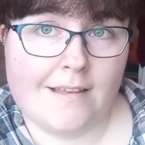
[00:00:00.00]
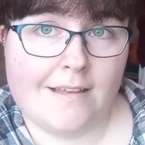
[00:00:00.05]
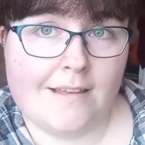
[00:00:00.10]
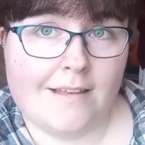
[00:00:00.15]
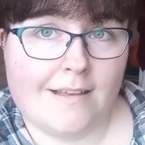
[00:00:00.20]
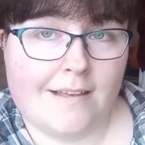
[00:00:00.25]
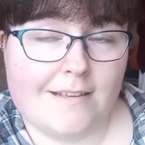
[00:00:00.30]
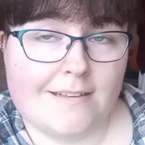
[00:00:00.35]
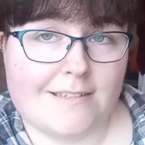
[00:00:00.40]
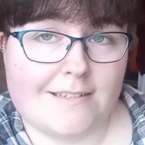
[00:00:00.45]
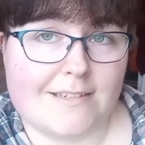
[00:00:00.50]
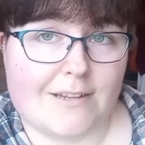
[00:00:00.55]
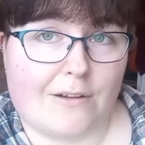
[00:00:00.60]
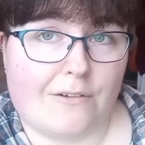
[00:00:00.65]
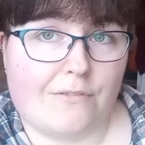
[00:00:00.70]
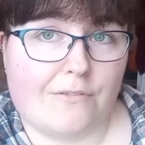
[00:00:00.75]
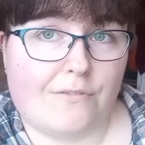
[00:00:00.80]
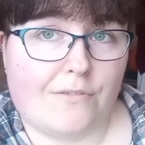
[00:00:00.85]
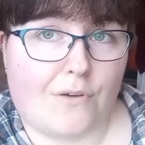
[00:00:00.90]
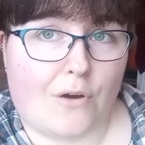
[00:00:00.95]
stuff
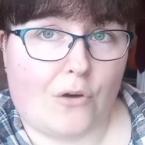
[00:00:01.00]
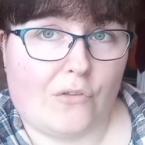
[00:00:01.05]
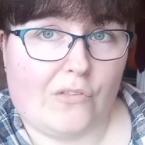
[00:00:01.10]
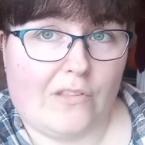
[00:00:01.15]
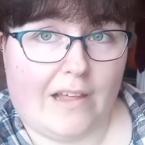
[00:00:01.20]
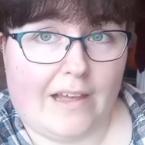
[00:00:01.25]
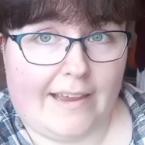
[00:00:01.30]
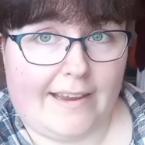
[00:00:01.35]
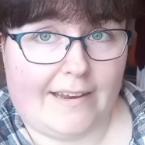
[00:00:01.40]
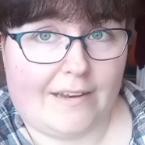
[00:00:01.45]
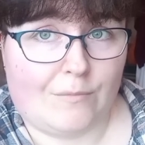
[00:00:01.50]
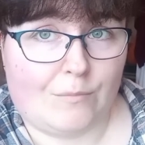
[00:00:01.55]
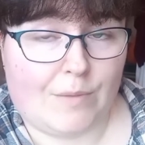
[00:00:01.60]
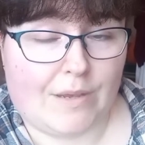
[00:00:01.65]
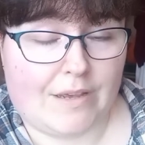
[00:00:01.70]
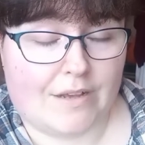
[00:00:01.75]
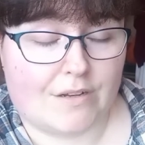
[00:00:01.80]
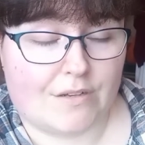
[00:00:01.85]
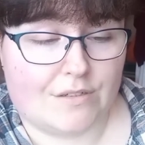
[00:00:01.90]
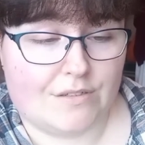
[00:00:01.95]
online,
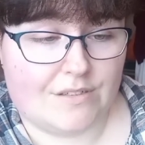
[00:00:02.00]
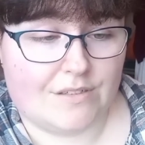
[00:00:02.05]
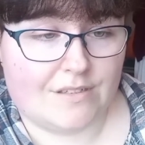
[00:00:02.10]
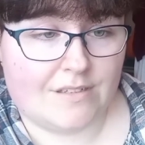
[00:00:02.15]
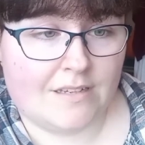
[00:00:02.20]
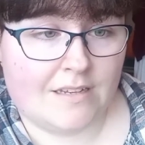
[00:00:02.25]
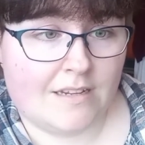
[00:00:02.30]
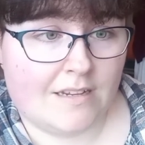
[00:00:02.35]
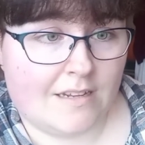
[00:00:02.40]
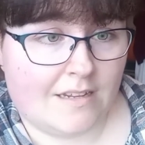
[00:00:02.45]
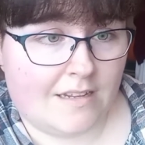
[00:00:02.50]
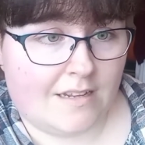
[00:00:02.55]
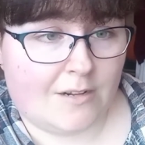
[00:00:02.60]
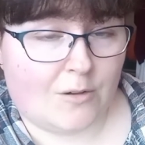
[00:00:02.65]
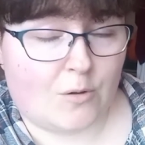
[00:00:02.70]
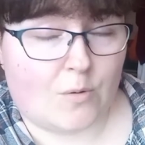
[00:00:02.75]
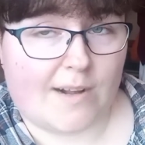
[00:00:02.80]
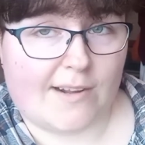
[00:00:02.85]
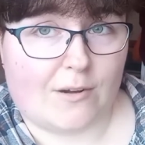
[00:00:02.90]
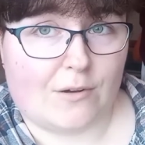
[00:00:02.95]
because quite
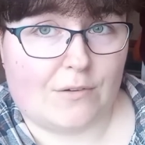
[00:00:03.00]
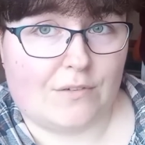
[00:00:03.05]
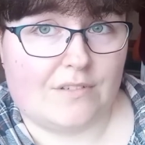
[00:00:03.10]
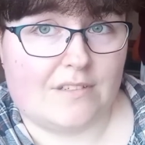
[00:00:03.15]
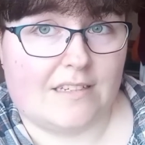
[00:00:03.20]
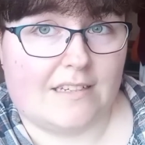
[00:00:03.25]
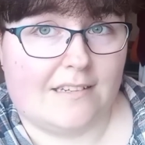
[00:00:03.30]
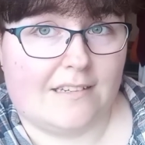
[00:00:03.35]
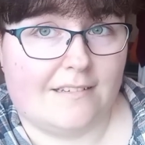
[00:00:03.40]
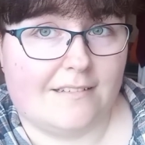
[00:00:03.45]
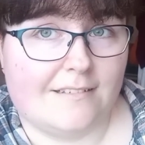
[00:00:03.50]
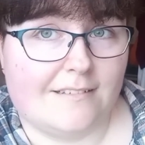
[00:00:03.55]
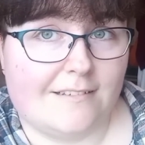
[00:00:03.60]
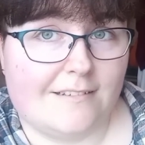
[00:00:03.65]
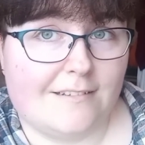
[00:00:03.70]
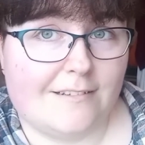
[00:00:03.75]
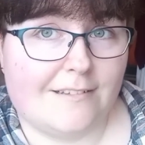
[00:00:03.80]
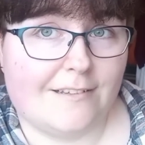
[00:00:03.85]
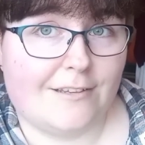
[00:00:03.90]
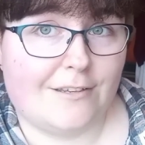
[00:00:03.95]
often
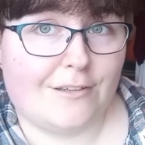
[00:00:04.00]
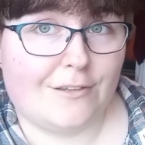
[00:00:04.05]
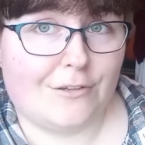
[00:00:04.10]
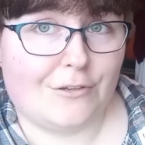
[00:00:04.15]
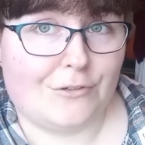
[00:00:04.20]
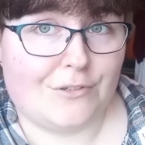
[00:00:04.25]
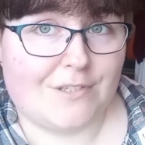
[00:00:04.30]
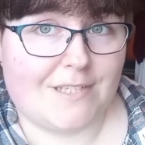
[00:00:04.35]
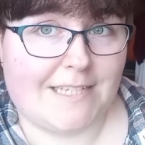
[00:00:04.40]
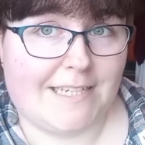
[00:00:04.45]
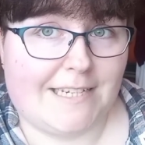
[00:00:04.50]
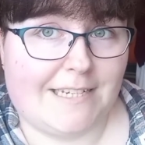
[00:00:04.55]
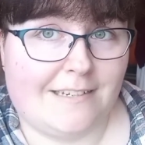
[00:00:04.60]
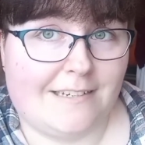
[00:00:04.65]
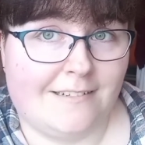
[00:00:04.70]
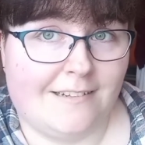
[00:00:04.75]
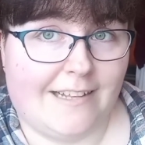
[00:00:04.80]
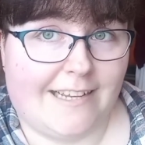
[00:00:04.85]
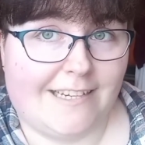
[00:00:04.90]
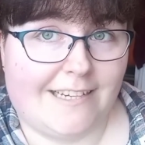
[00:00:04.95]
you see
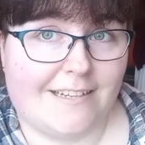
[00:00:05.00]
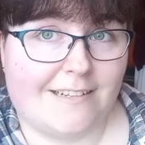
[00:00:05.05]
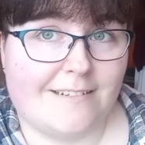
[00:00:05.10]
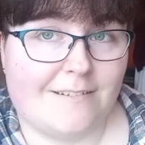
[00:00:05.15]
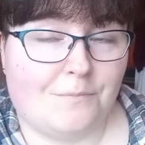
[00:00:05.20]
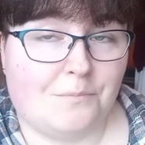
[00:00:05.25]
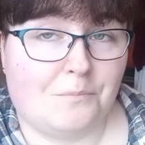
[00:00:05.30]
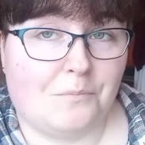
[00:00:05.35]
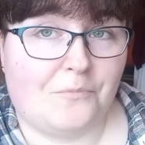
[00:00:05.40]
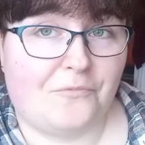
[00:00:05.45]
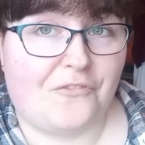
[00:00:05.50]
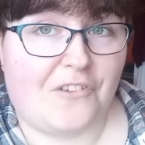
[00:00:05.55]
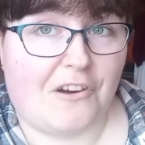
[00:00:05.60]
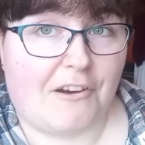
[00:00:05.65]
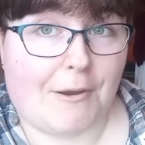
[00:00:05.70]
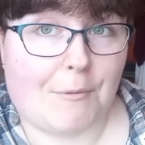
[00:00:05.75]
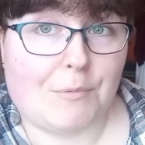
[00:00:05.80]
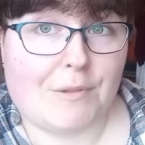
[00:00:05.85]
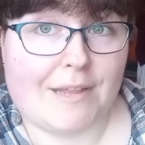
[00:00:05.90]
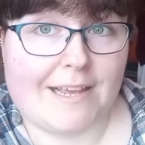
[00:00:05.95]
like very
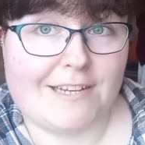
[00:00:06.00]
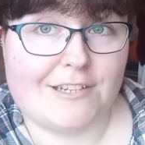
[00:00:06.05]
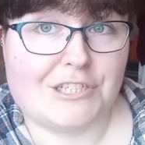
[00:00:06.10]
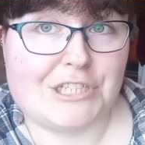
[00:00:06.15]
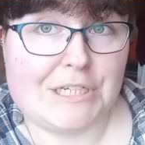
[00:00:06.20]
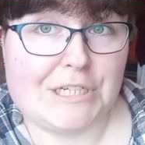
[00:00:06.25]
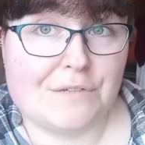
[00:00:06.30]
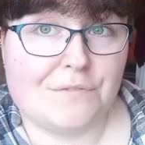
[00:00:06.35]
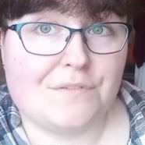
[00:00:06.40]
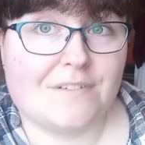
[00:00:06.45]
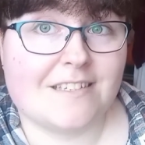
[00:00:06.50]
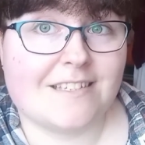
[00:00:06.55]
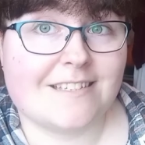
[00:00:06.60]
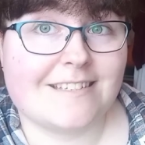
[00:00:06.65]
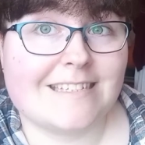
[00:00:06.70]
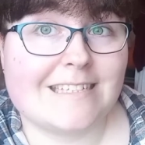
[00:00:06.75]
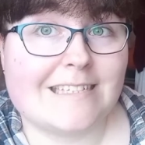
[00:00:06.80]
plain shifts